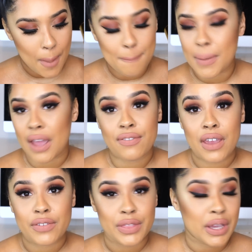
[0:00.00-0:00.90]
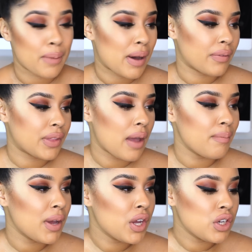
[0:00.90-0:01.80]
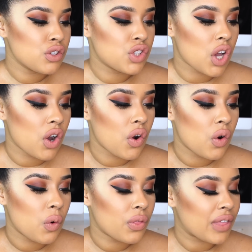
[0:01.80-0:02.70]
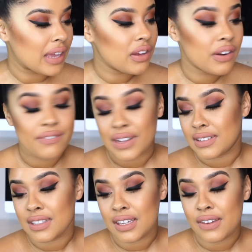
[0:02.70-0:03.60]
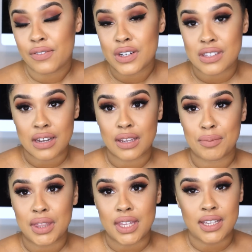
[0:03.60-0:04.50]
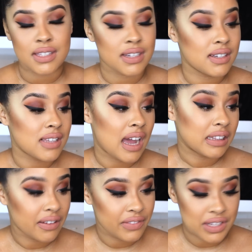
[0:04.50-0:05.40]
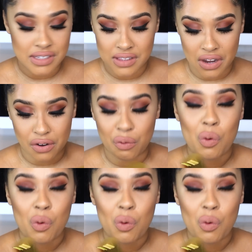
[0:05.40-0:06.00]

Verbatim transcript: my favorite thing about them so thank you to fenty for sending me these because i love these they are